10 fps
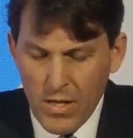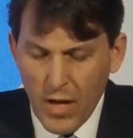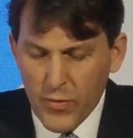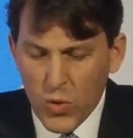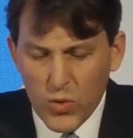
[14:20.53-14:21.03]

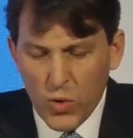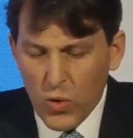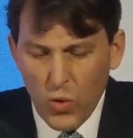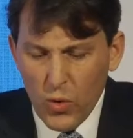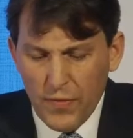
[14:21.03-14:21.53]
Of course,
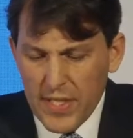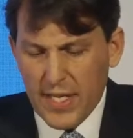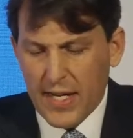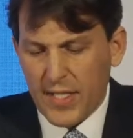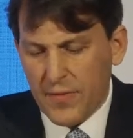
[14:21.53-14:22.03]
all of
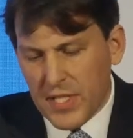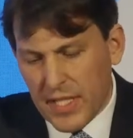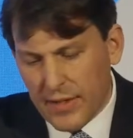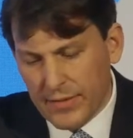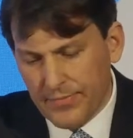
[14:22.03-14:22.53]
this
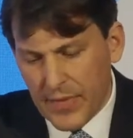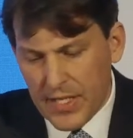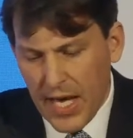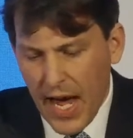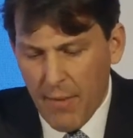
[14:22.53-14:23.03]
activity
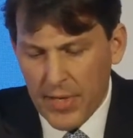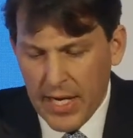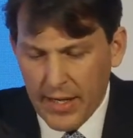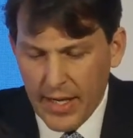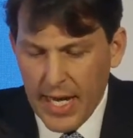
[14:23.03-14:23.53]
is
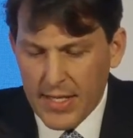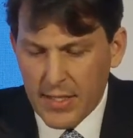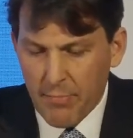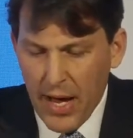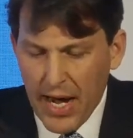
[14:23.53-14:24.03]
happening
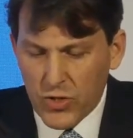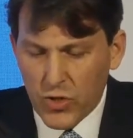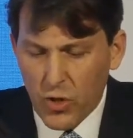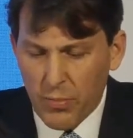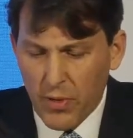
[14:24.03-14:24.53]
against a
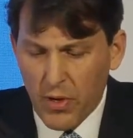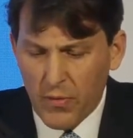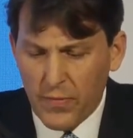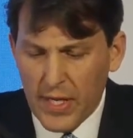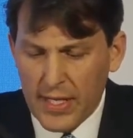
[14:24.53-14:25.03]
backdrop
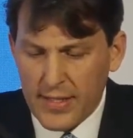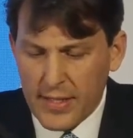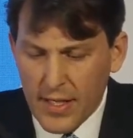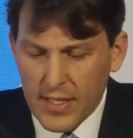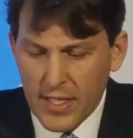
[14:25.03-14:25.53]
of
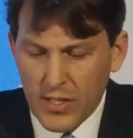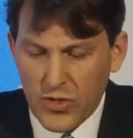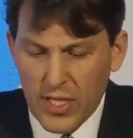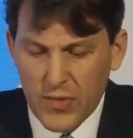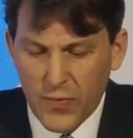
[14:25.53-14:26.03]
exciting,
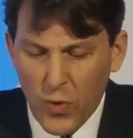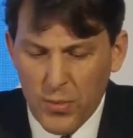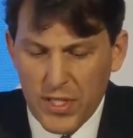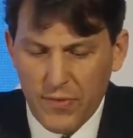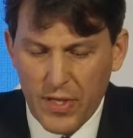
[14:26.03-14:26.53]

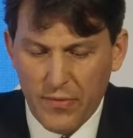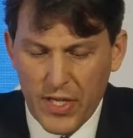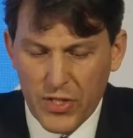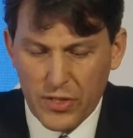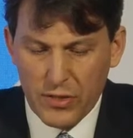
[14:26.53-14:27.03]
transformative
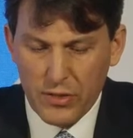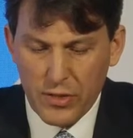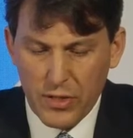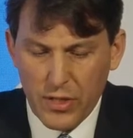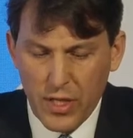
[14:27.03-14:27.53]
innovation
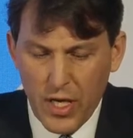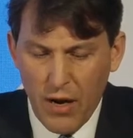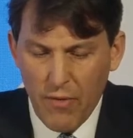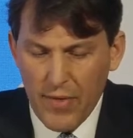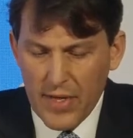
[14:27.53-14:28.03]

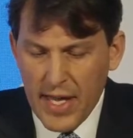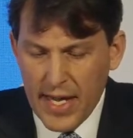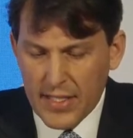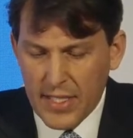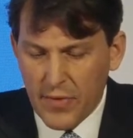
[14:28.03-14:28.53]
around the
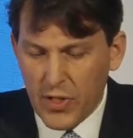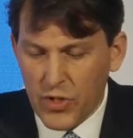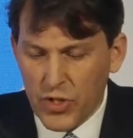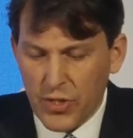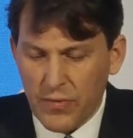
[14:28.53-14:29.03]
next
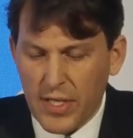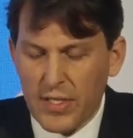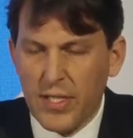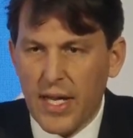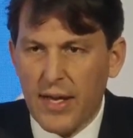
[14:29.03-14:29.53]
evolution of the
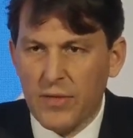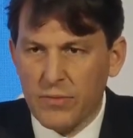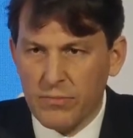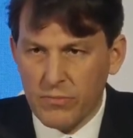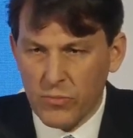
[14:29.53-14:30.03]
internet,
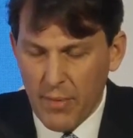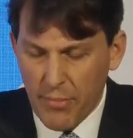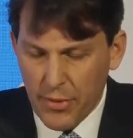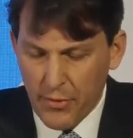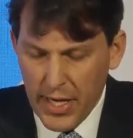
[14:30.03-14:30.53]

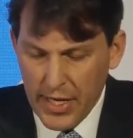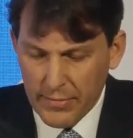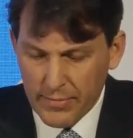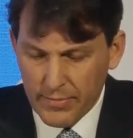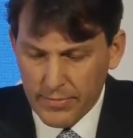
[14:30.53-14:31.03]
Web 3,
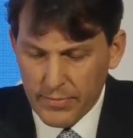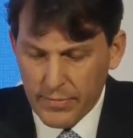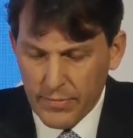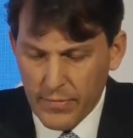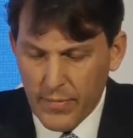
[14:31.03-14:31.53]

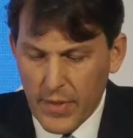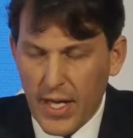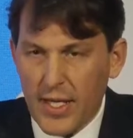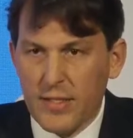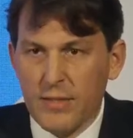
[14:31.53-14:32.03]

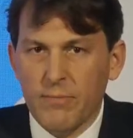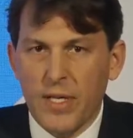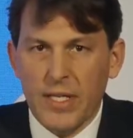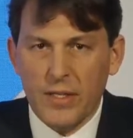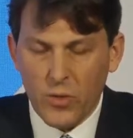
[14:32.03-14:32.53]
as
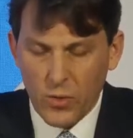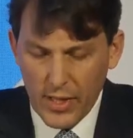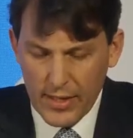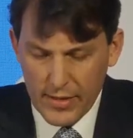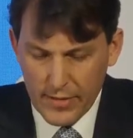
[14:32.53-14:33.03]
many
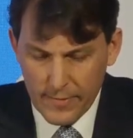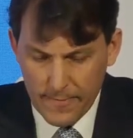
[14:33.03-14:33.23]
call it.